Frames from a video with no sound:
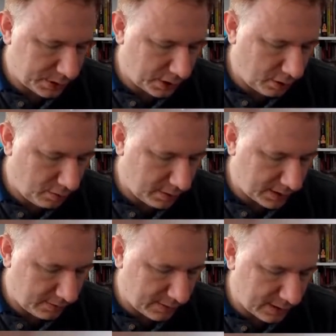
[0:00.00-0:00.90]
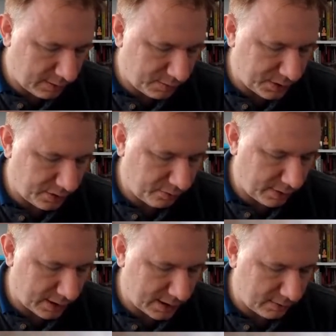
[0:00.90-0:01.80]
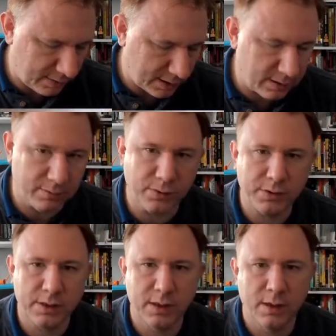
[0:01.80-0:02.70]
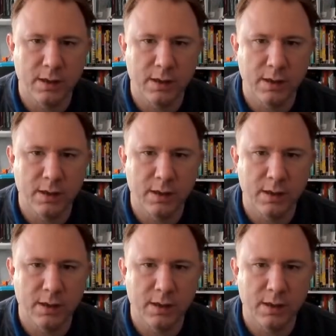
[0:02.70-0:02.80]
2, a series of symbols, and 3, a series of symbols.